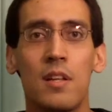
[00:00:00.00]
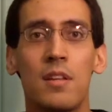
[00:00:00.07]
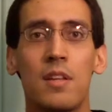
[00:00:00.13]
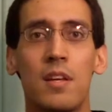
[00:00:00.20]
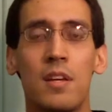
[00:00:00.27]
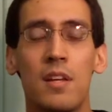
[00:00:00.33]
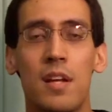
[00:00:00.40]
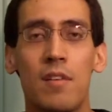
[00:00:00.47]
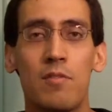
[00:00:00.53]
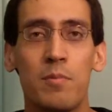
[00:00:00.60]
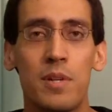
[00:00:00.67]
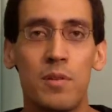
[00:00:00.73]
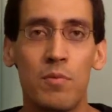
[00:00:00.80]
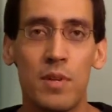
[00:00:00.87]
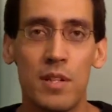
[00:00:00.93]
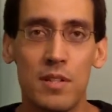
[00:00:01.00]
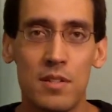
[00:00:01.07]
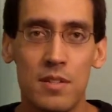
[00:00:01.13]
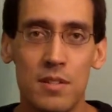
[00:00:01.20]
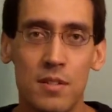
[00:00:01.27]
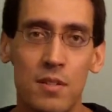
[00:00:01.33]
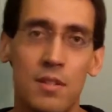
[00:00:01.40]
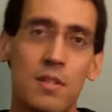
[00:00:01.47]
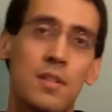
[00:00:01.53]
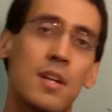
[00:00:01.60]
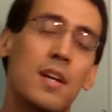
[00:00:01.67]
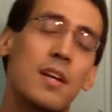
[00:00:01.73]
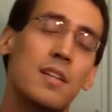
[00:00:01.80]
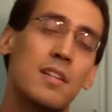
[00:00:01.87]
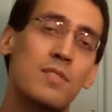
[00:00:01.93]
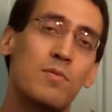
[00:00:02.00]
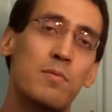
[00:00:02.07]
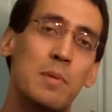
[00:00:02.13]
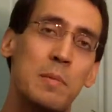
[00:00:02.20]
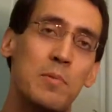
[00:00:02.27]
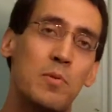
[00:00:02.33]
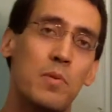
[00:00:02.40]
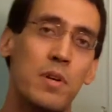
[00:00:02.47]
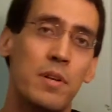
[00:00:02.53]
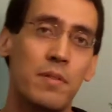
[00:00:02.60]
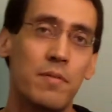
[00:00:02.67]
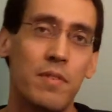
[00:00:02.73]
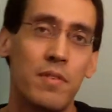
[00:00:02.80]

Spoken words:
then everybody wins, and that's what people want.